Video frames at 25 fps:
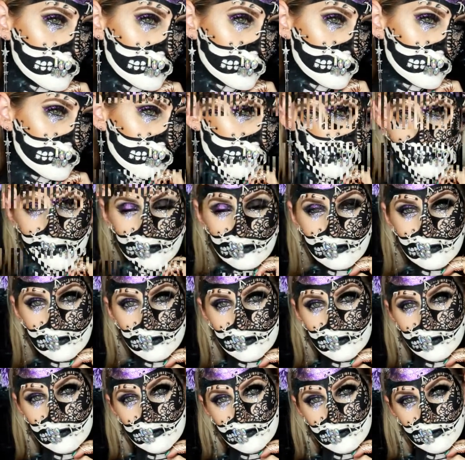of
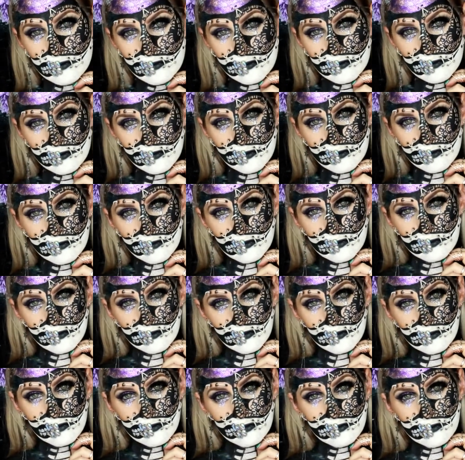Darkness look that I
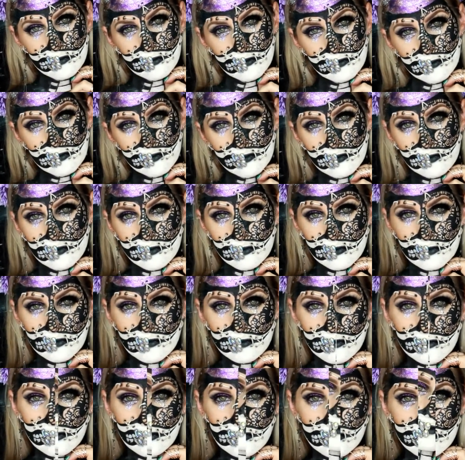created ahead of the
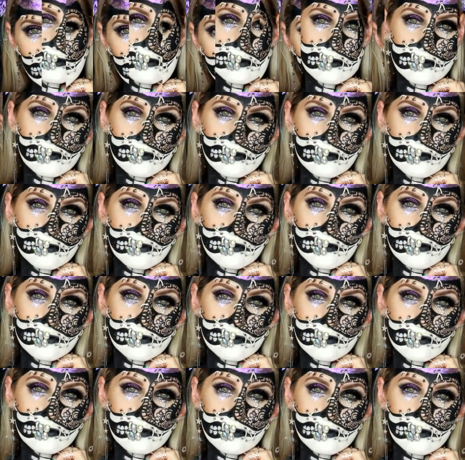Nyx Face
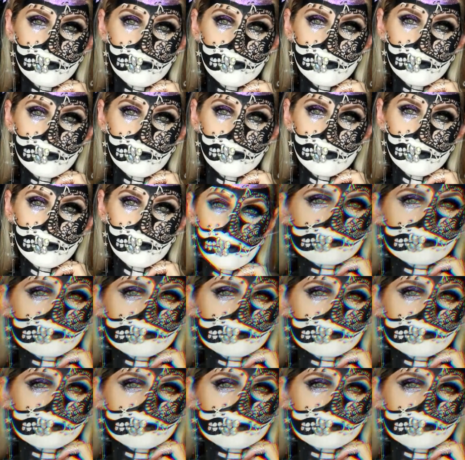Awards. I've had